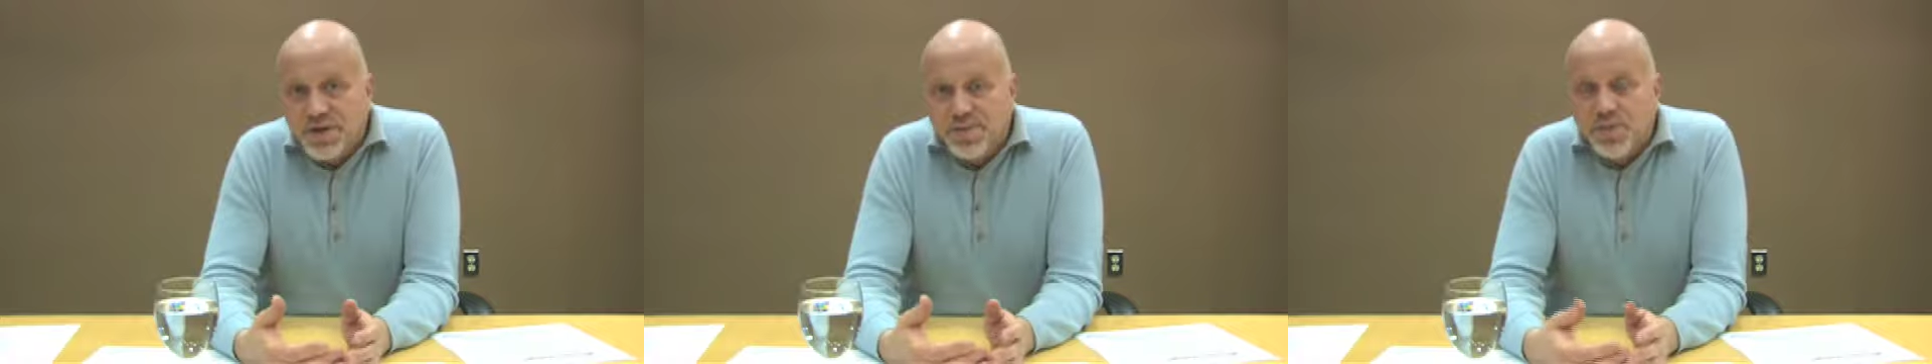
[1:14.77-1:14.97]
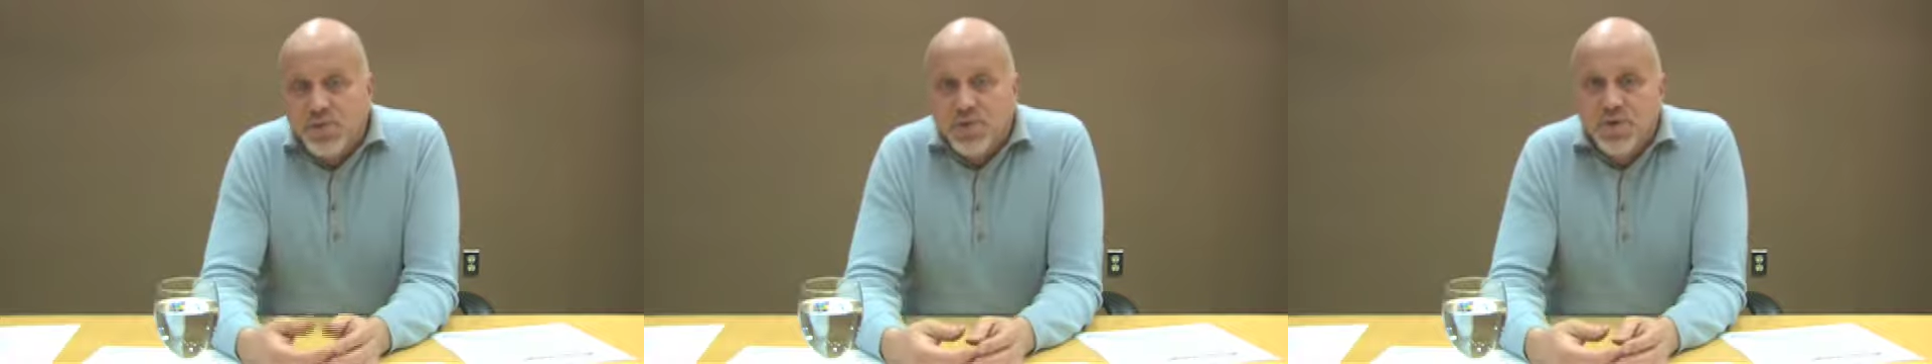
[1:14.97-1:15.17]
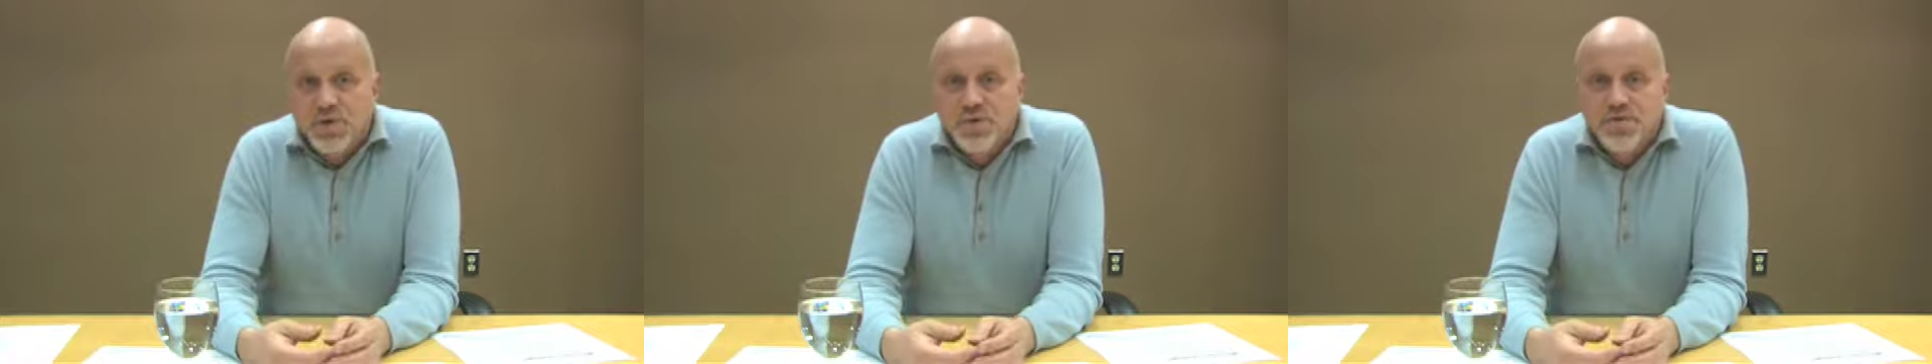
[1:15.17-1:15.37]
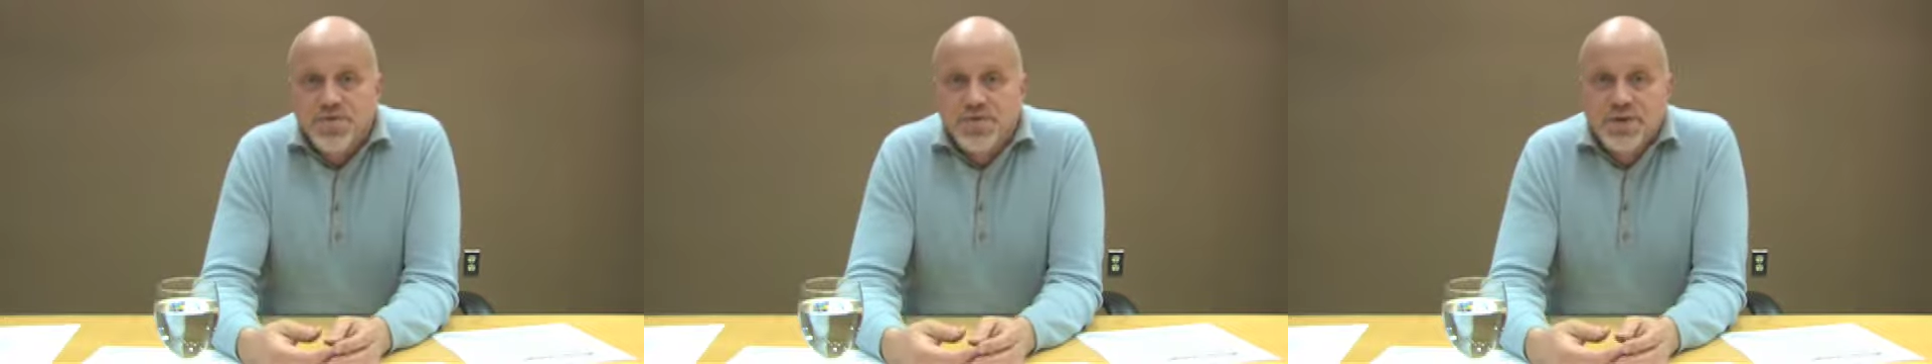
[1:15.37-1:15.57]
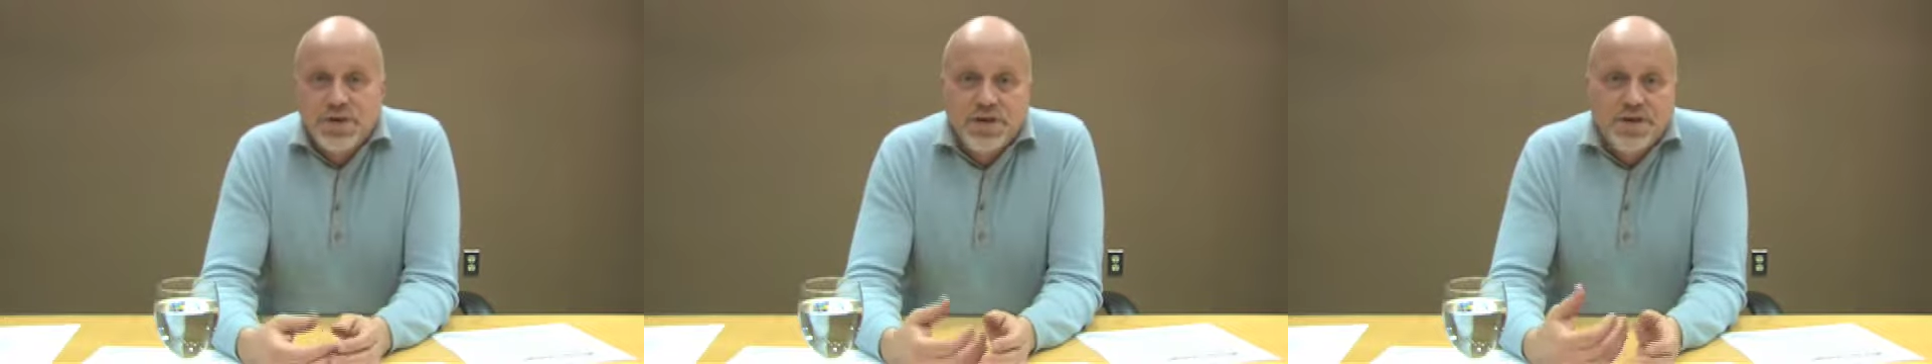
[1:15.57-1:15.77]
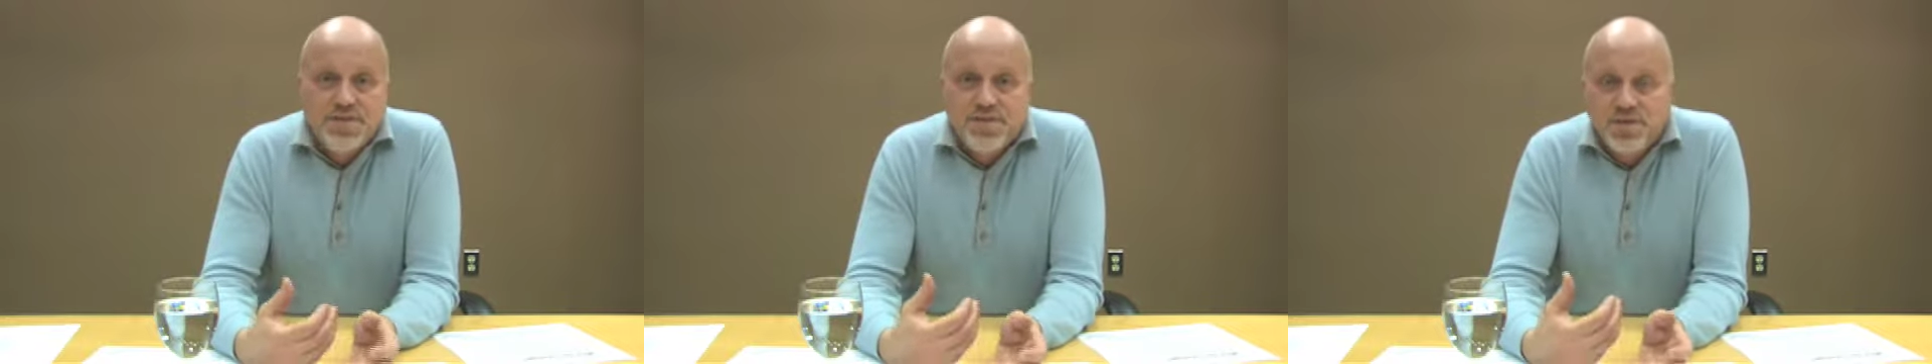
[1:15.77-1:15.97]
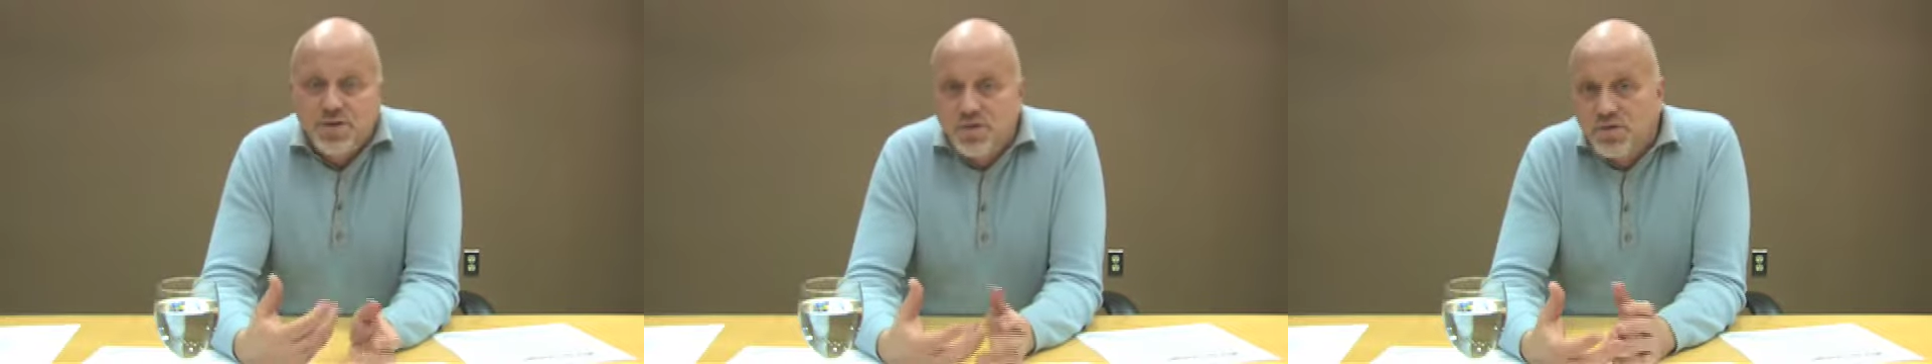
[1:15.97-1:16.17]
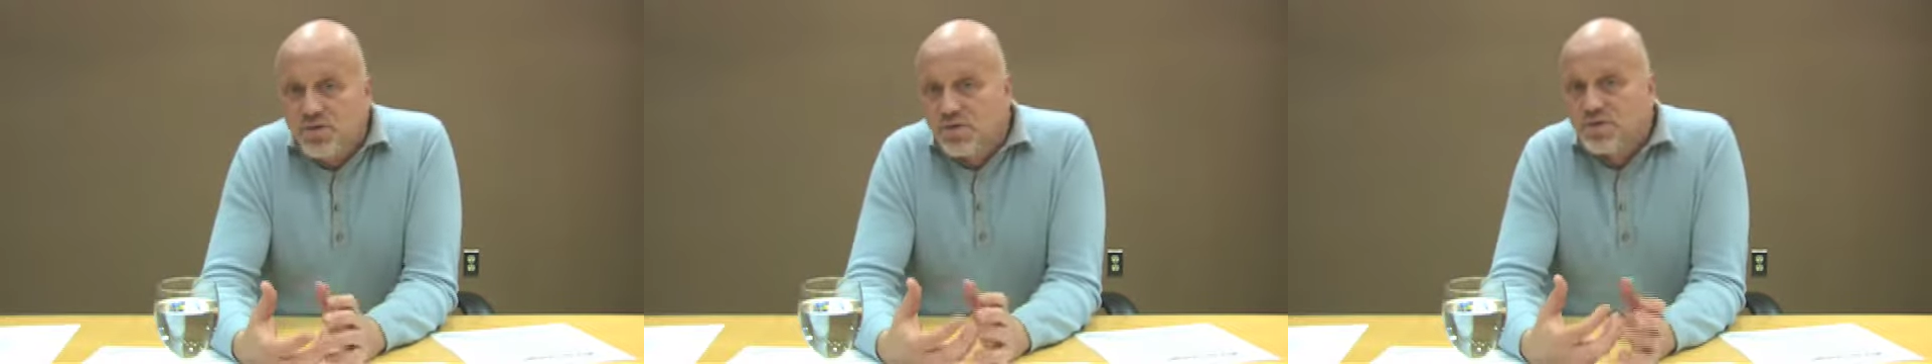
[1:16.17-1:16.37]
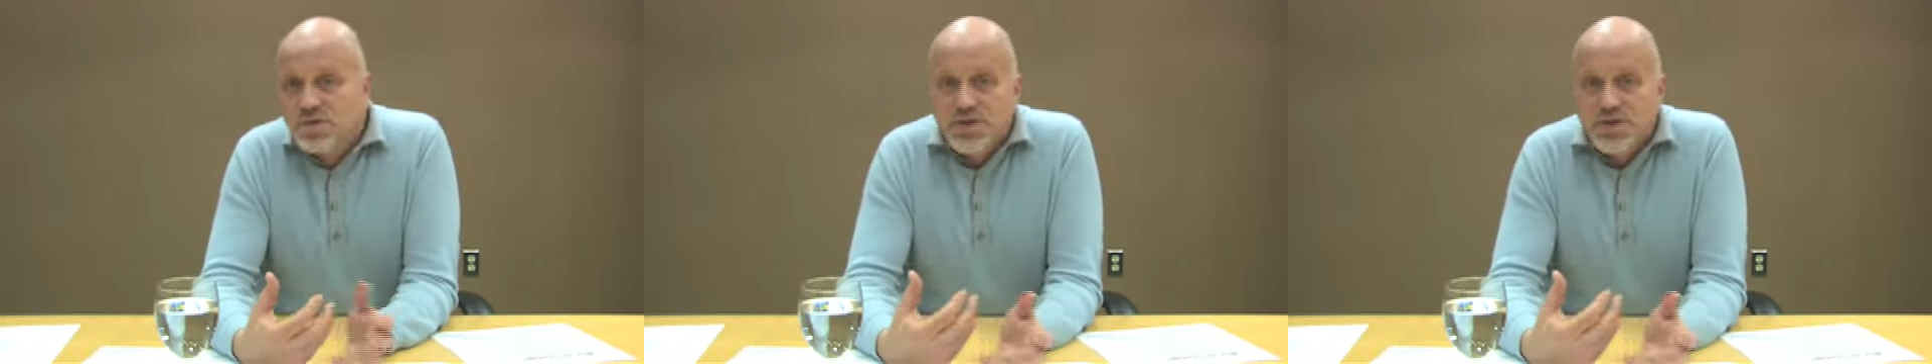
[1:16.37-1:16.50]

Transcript: approved if you